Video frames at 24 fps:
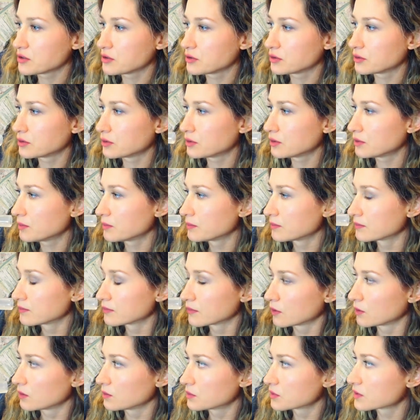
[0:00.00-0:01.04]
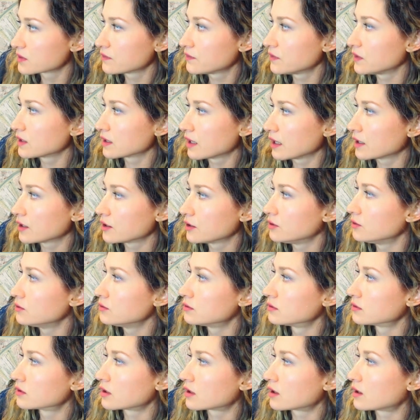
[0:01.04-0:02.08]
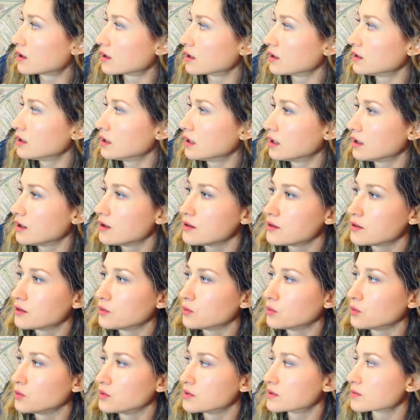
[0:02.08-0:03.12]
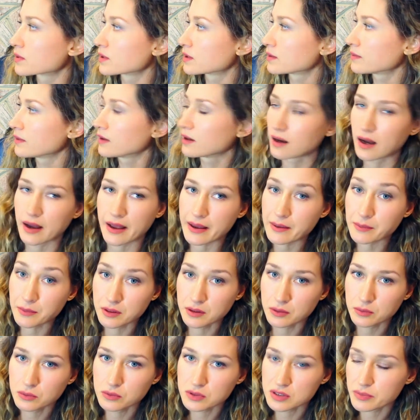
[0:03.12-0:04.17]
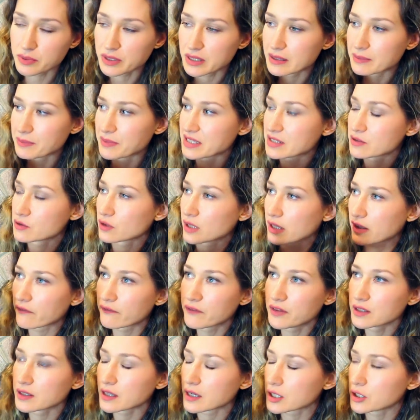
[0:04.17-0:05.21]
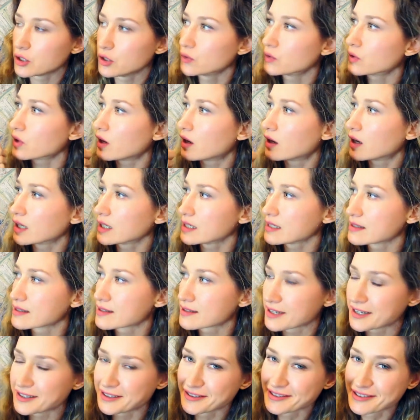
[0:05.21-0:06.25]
you almost feel like you are in the woods. Well, I am in the woods, but it makes you feel like you are inside a